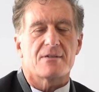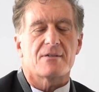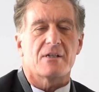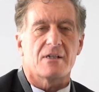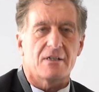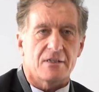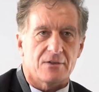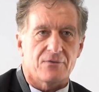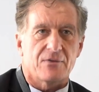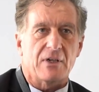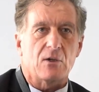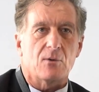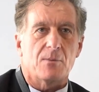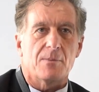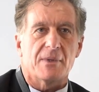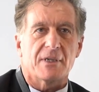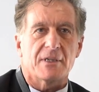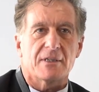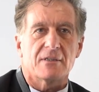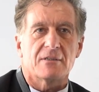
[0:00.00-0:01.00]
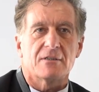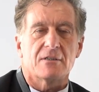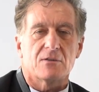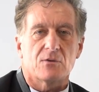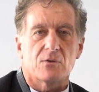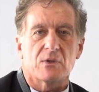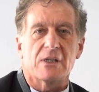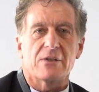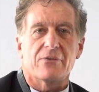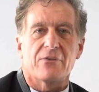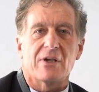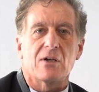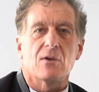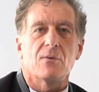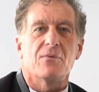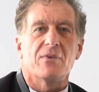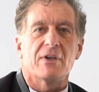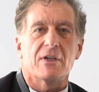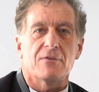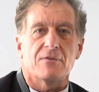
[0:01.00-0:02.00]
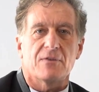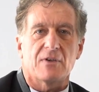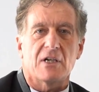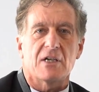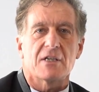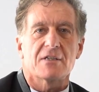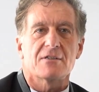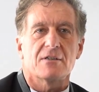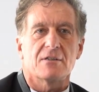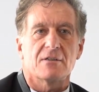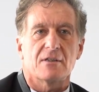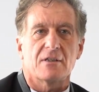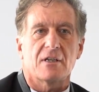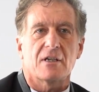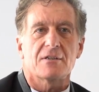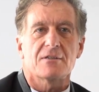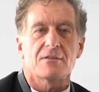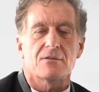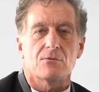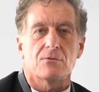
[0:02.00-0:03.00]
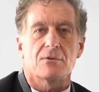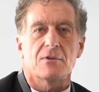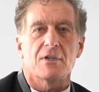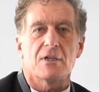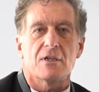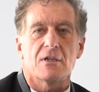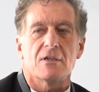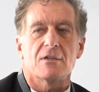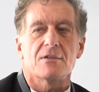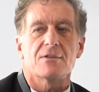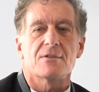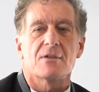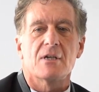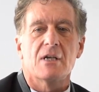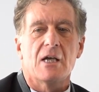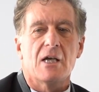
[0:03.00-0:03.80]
still in development and it will develop very fast in the next 2-3 years.